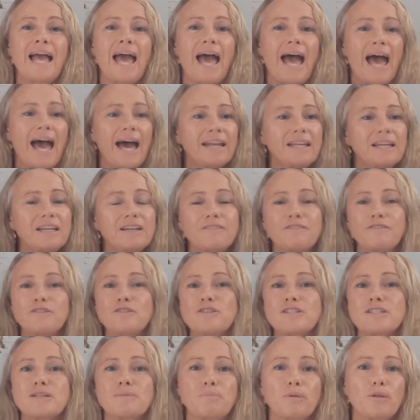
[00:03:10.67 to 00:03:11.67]
adding a few
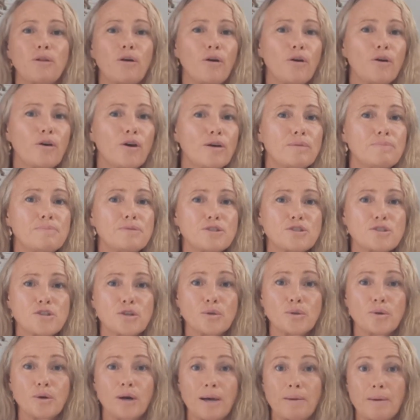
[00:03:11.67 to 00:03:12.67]
simple herbs
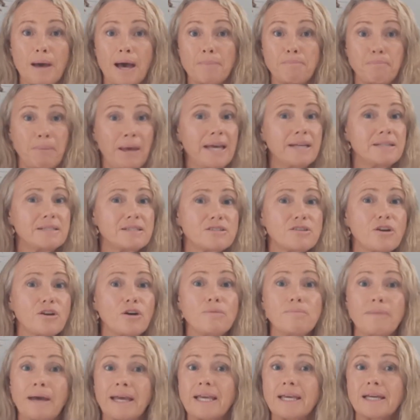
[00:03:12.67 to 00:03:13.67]
to a pesto,
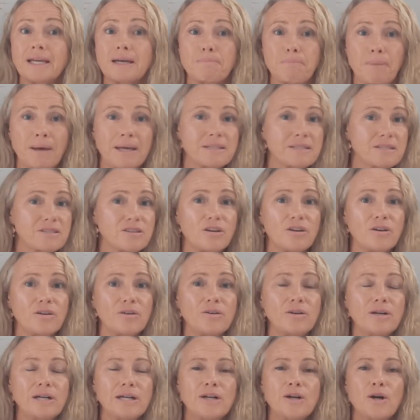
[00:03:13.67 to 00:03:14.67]
making a
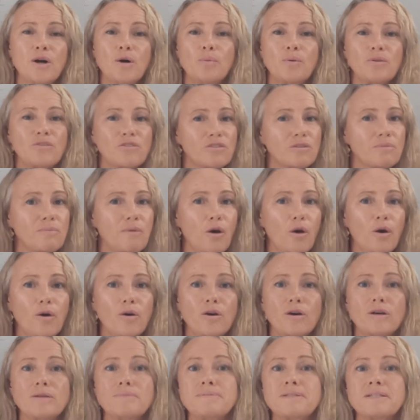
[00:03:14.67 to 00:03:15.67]
pesto with some
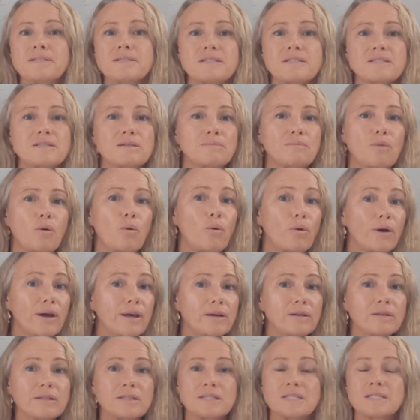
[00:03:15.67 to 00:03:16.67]
herbs and some
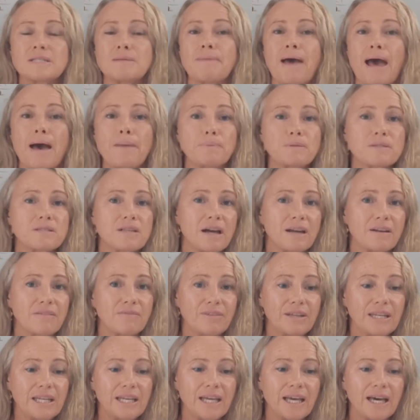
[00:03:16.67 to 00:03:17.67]
oil and some apple cider
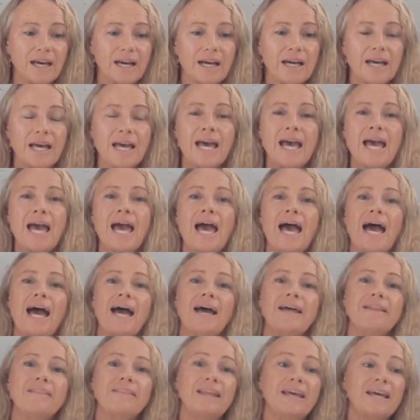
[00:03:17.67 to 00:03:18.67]
vinegar,
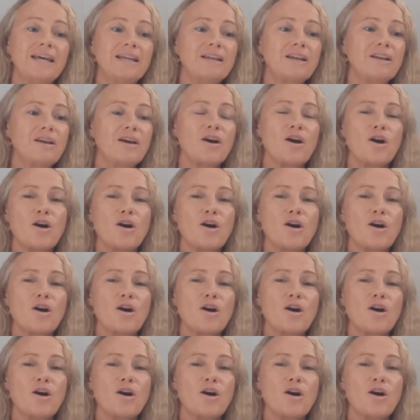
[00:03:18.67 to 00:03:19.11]
and then